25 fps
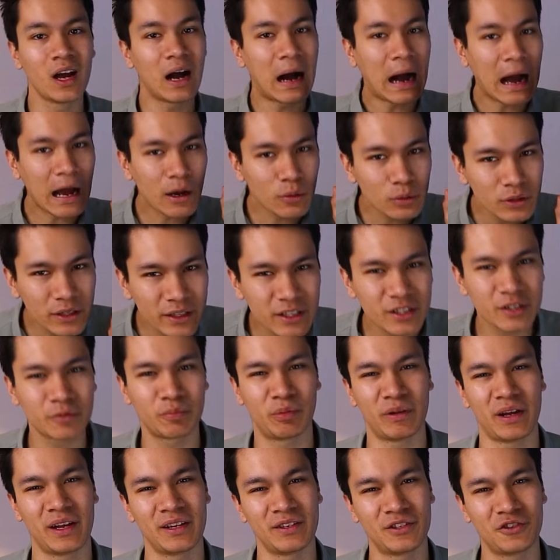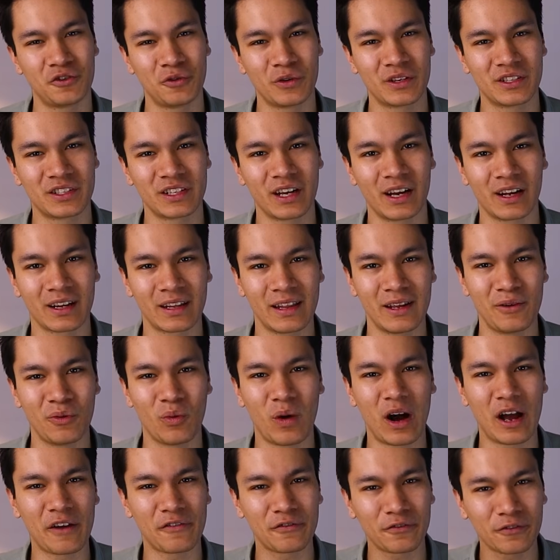I will explain to you exactly
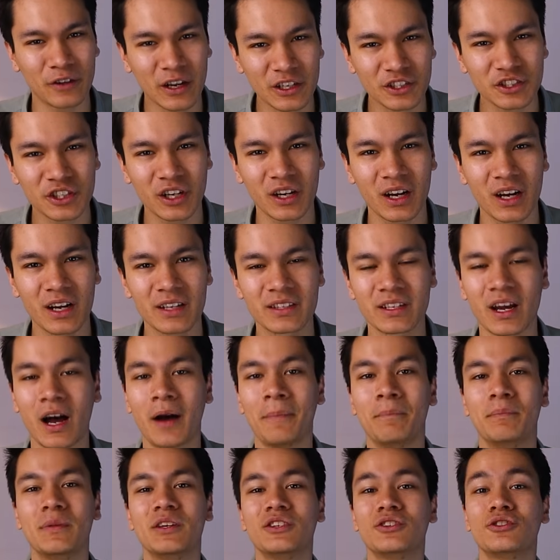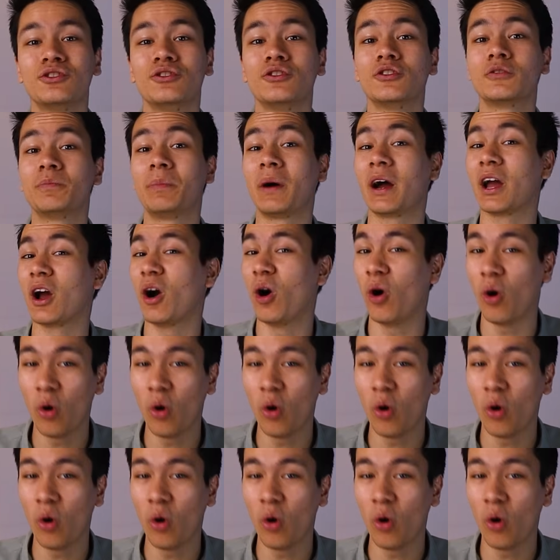why flashcards are misused by